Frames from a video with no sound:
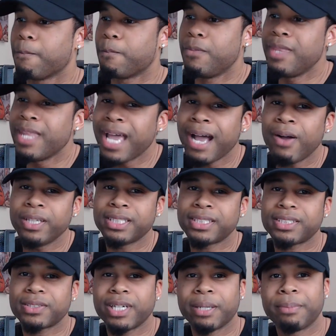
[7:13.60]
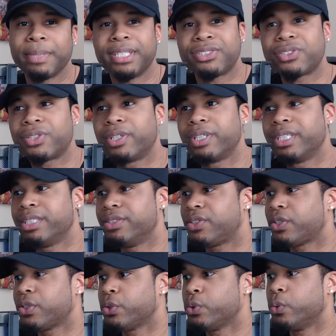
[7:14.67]
now Instagram has turned
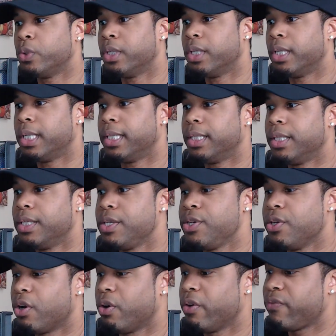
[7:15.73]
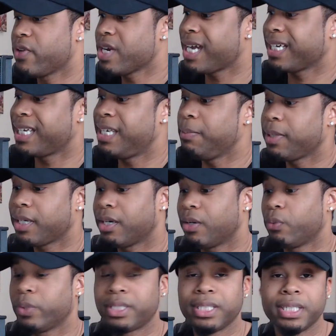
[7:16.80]
into, you know, if you're not keeping
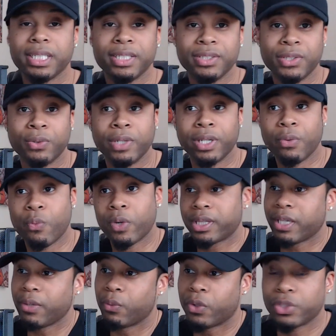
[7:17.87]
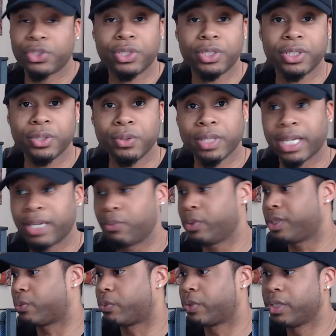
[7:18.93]
up with it and doing what they want you to do, like with
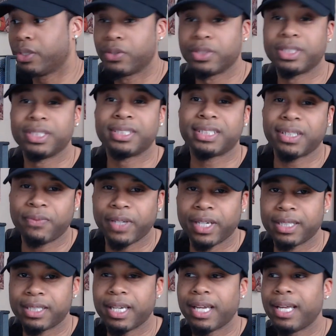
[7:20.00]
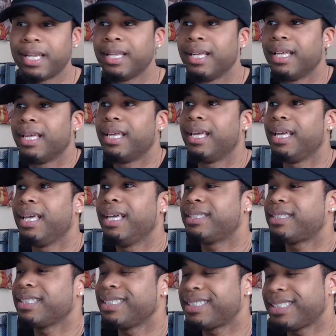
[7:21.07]
the reels and stuff like that,
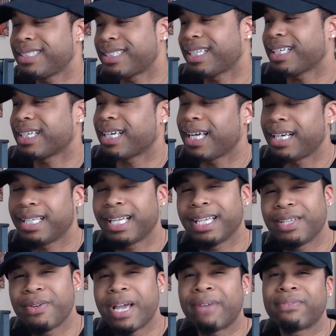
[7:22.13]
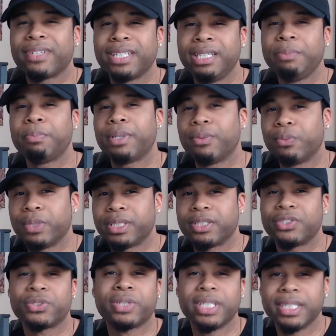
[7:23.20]
it's just kind of like you have to keep up with
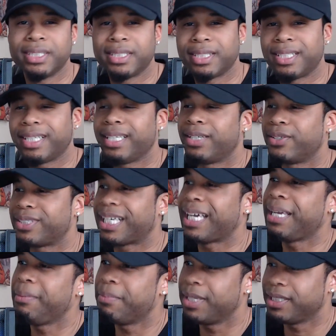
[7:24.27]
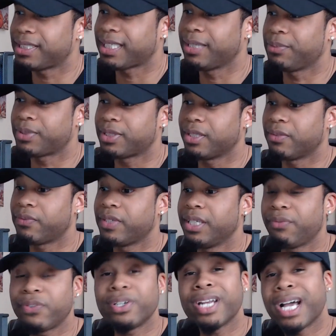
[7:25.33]
the trends and the entertainment type stuff. And
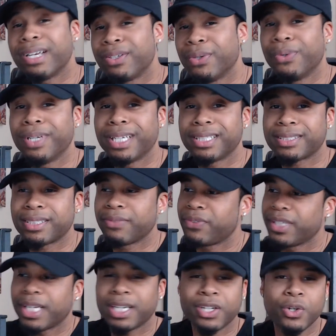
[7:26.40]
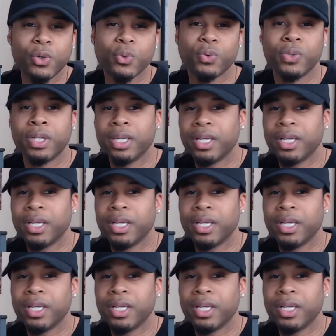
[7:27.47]
if you're not doing that stuff, you're not cool.